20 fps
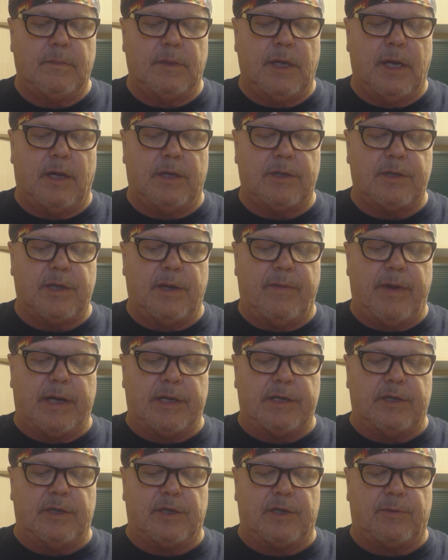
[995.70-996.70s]
They also have
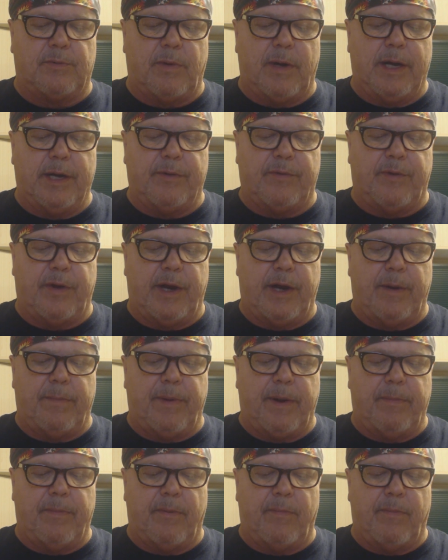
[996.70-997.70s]
extra springs in here,
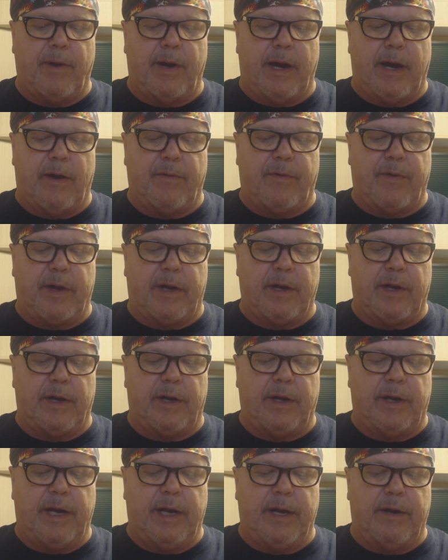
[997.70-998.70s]
people, but I don't think you're
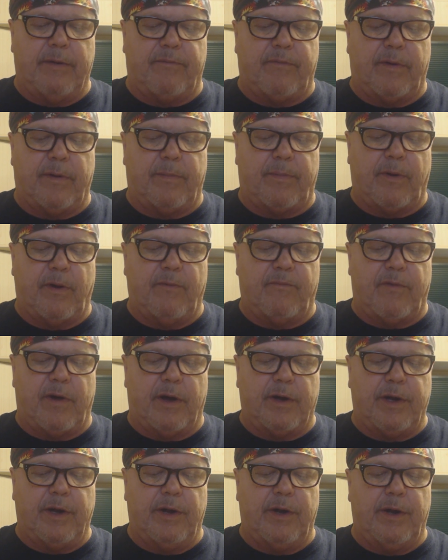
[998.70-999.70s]
going to need it for a
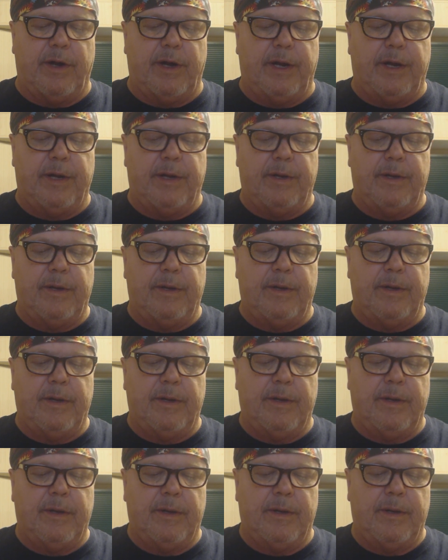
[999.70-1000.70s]
profile unity
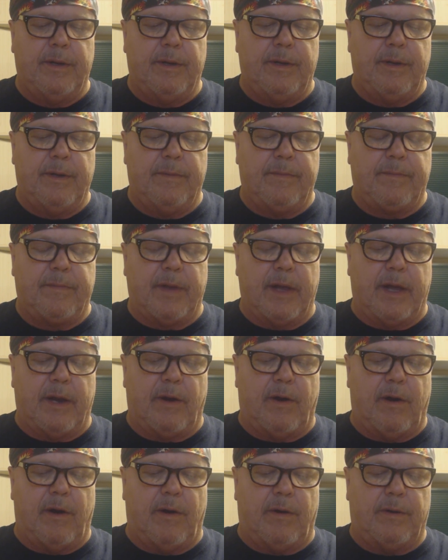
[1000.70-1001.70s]
at
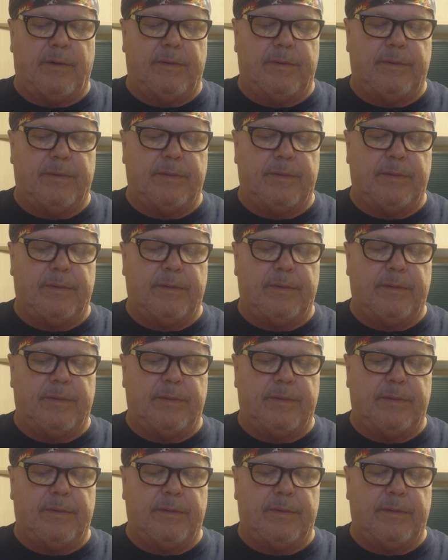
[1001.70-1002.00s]
all.